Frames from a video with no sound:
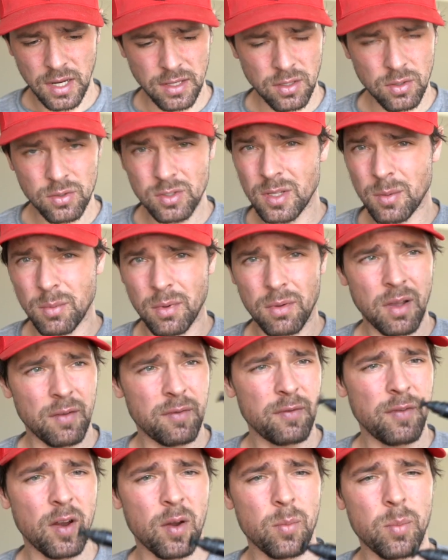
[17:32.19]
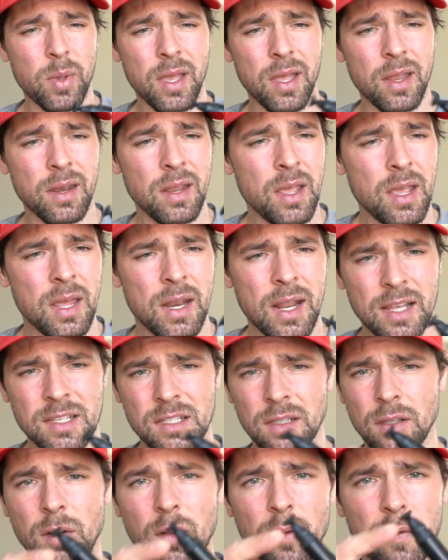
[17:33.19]
I use them a fair bit. It
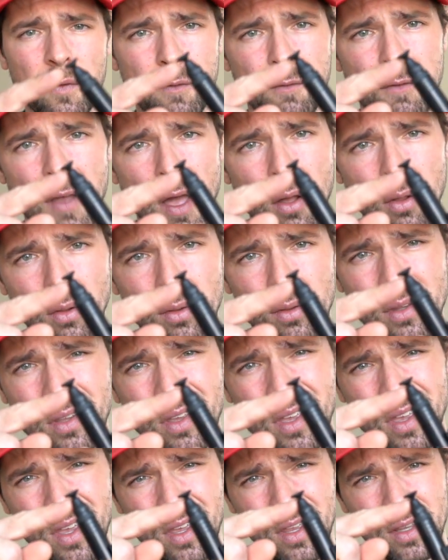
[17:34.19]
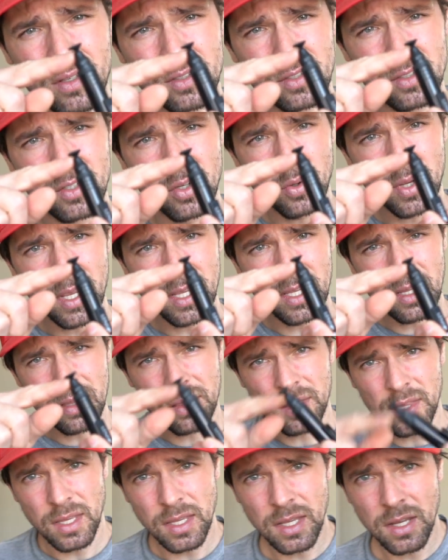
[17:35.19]
has a little felt doohickey
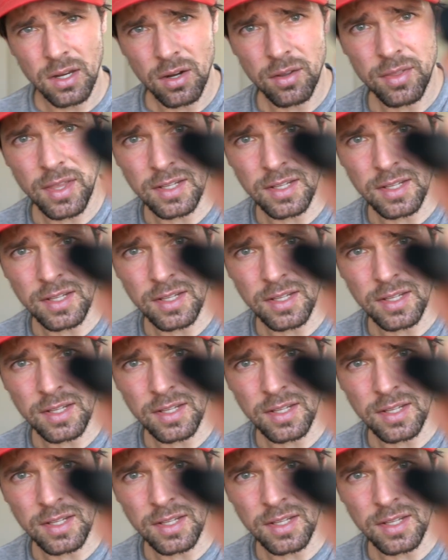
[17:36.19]
thing here.